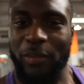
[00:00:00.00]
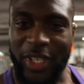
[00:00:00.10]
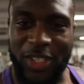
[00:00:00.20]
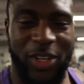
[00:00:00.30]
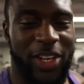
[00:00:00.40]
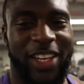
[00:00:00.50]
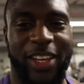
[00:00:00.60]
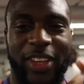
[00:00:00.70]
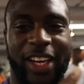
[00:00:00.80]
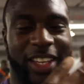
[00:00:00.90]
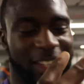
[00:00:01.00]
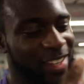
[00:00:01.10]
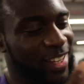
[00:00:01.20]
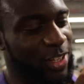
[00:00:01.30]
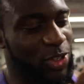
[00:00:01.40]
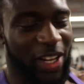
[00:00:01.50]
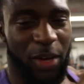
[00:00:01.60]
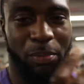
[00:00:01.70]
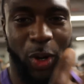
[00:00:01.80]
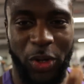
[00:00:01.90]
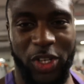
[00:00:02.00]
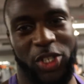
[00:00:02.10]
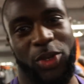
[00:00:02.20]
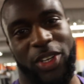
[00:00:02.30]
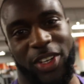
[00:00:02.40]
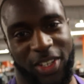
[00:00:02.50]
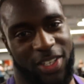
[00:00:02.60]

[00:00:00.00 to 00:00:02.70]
Makes you give that, gives you that Boulder shoulder look.